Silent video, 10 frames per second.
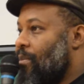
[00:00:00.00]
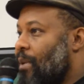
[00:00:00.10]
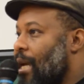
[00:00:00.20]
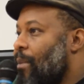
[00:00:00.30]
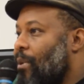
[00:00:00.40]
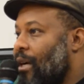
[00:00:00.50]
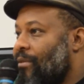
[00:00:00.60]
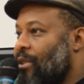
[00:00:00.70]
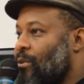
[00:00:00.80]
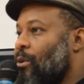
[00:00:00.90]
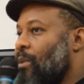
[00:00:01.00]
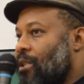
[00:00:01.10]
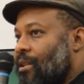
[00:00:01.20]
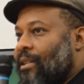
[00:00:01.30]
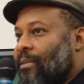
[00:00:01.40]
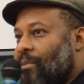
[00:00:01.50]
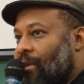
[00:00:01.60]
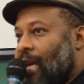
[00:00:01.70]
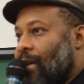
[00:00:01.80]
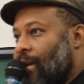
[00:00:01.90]
being a part of this group, we started
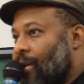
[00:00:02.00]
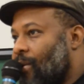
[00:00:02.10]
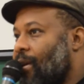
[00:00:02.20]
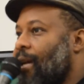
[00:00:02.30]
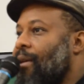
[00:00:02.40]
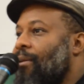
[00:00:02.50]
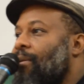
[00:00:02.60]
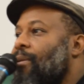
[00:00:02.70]
thinking, okay,